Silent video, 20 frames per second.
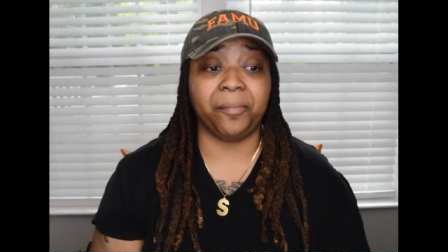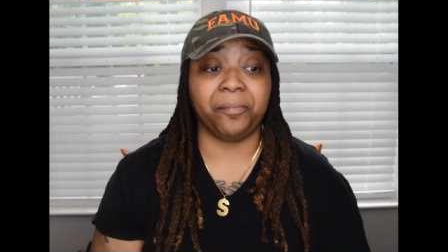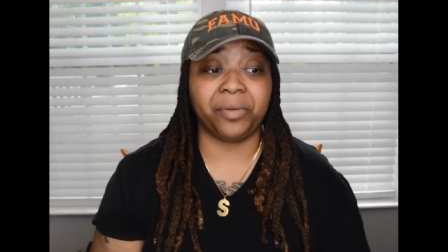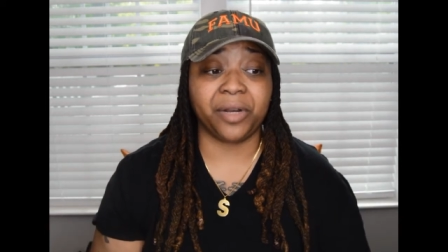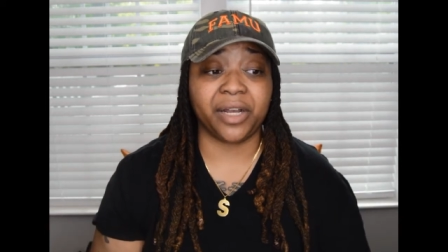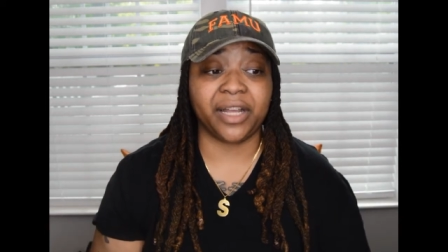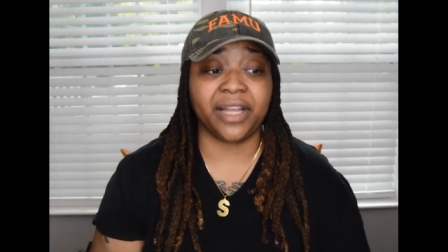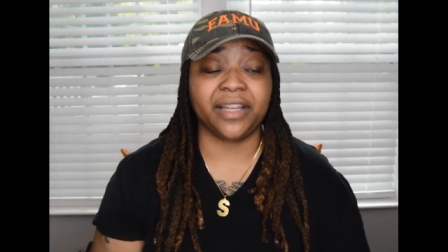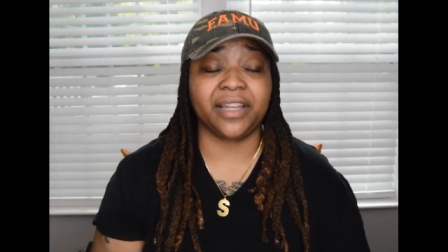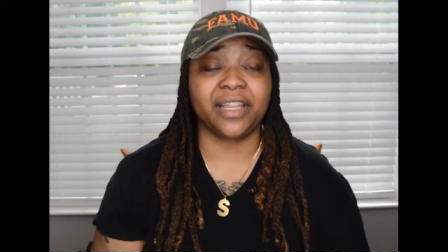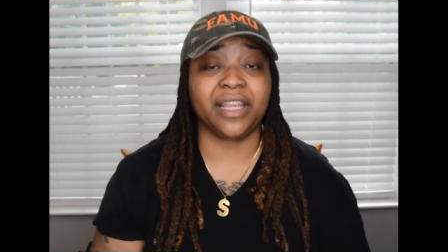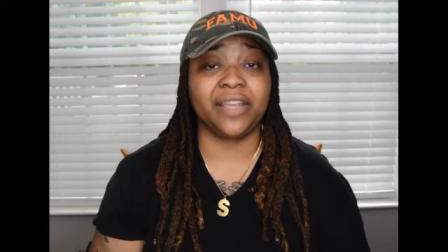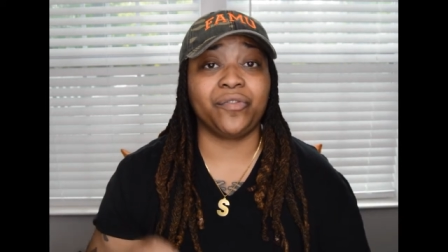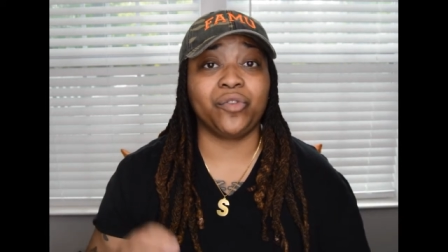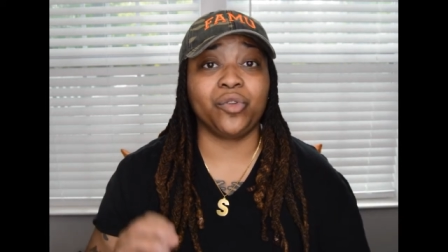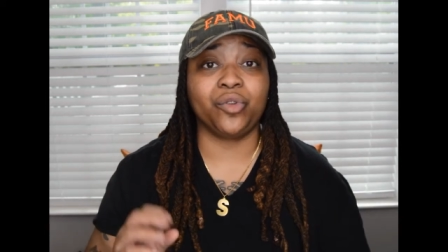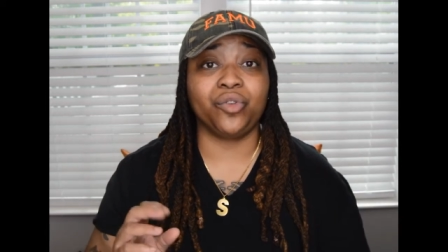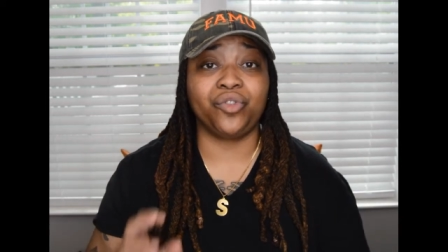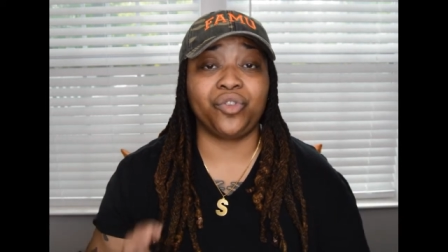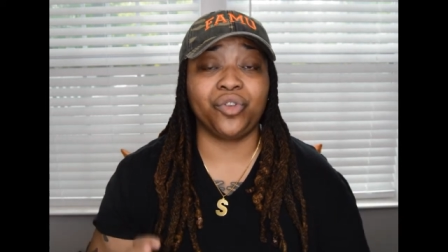But
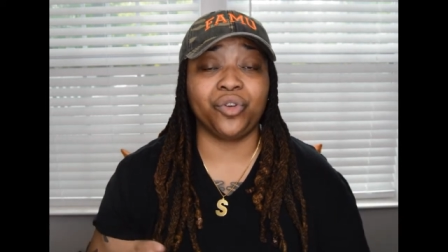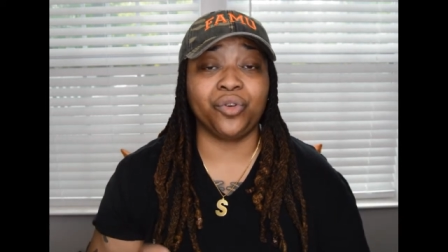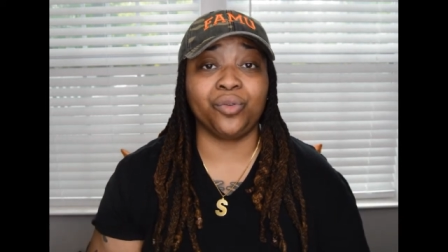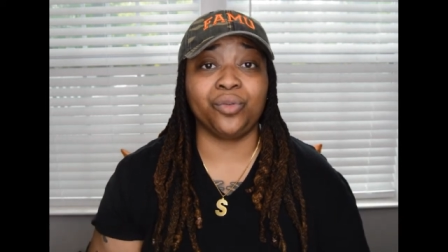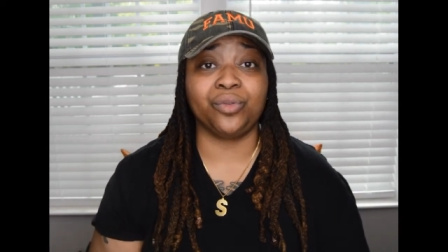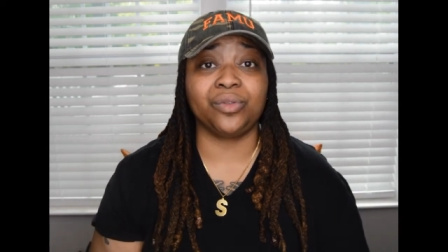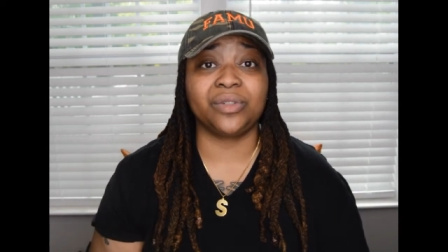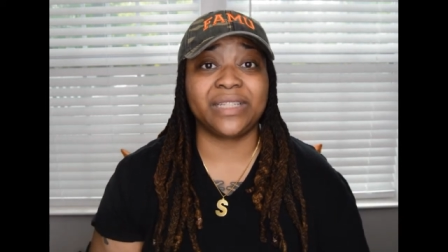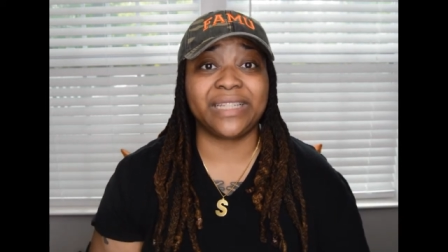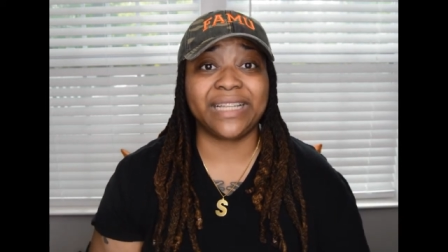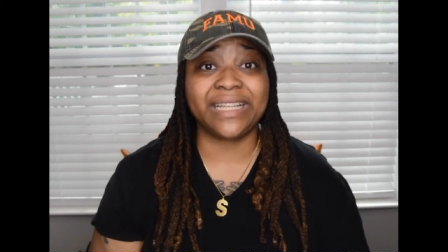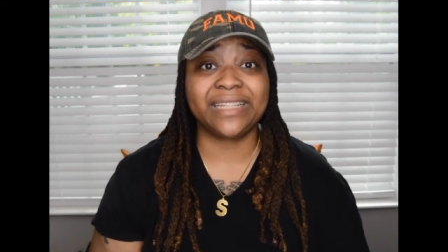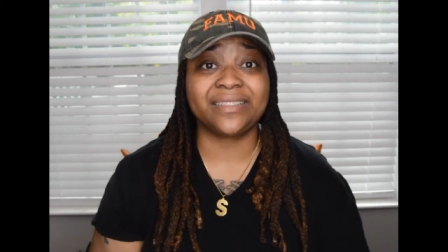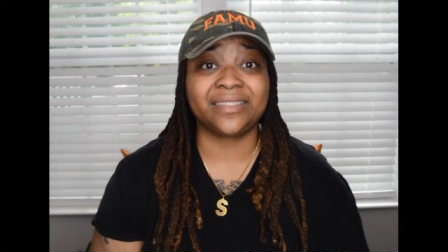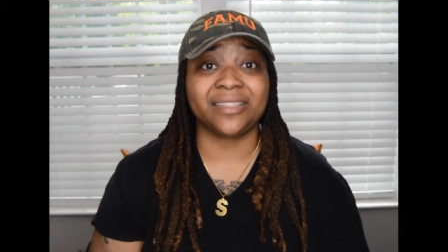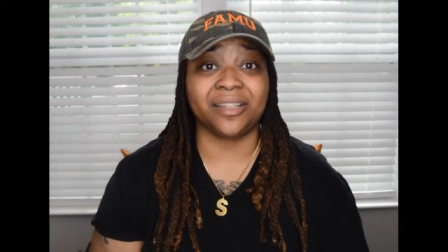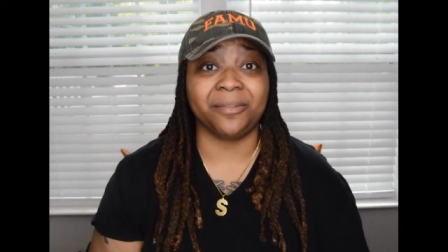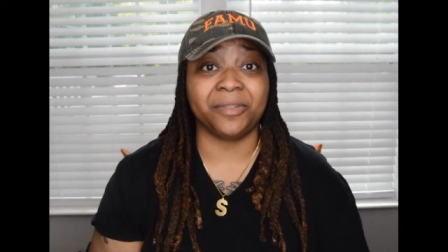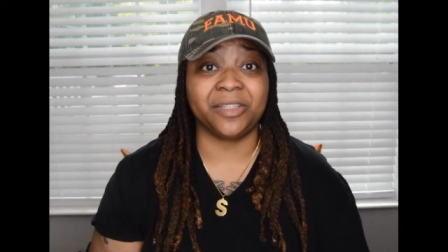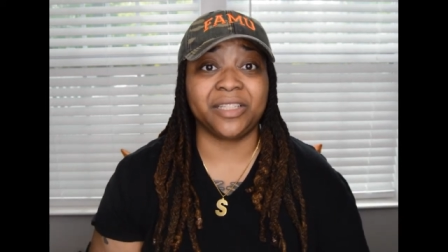if you do get
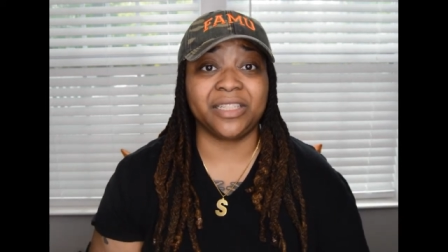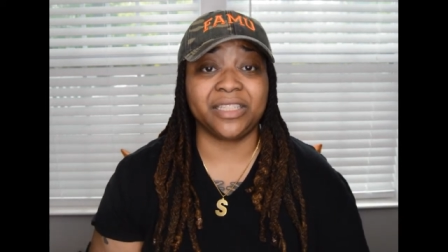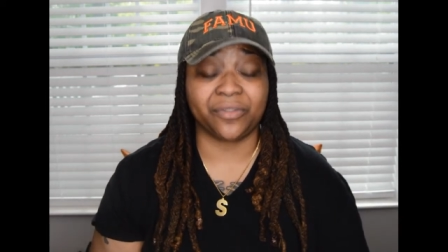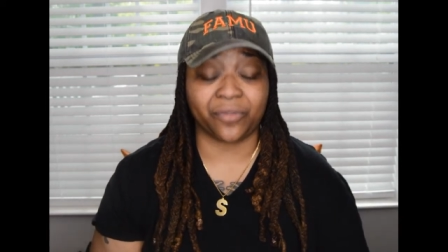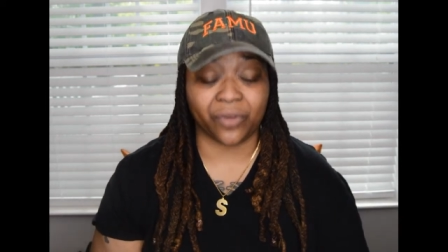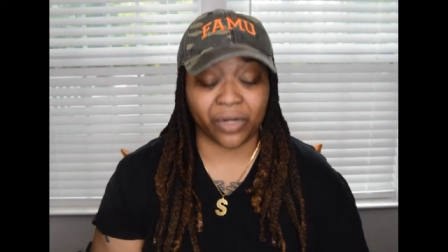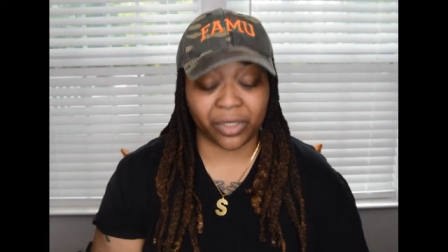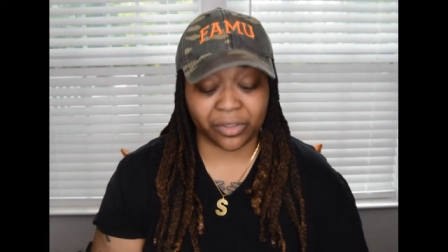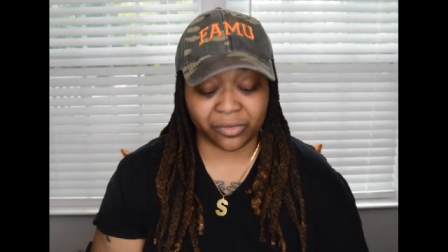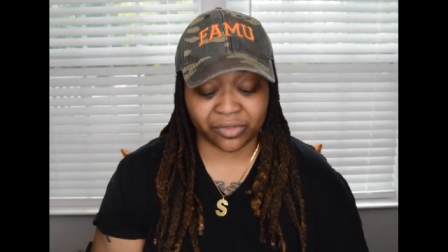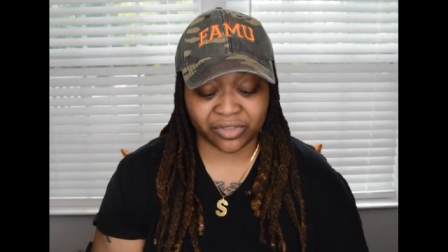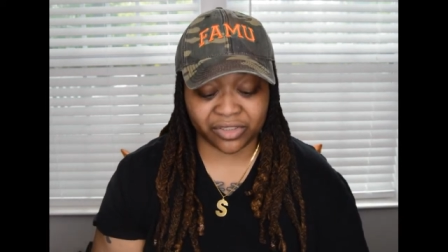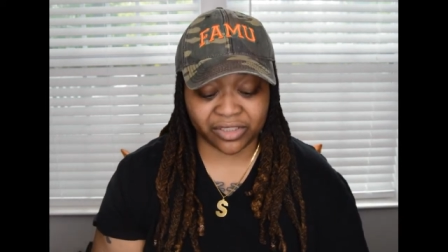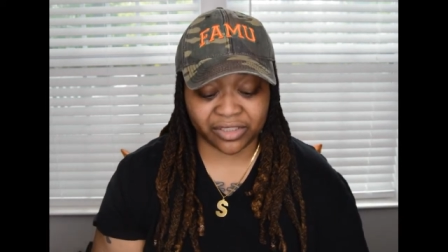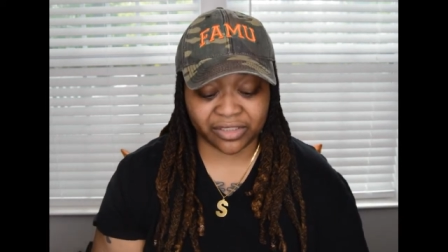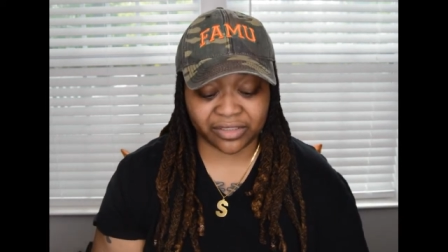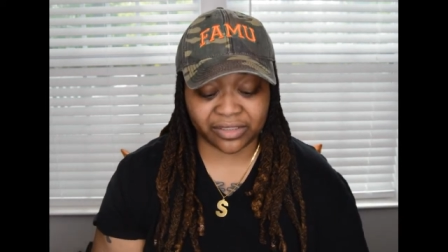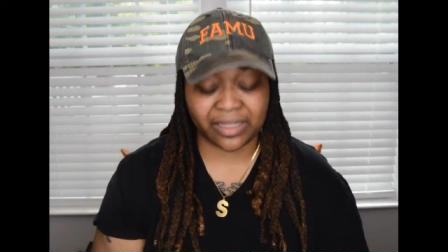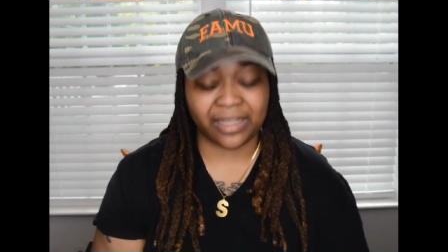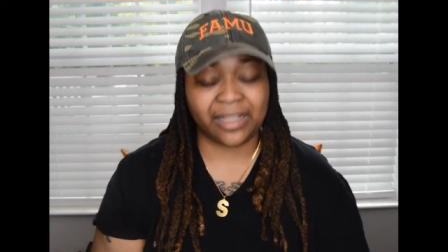some of these
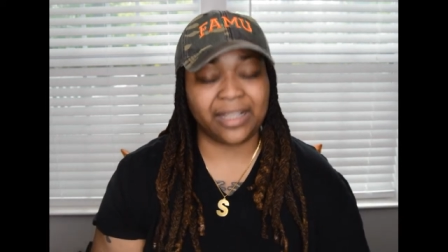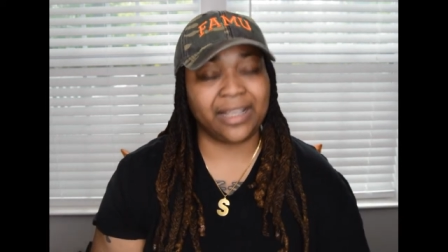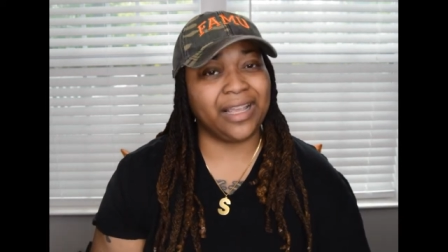fragrances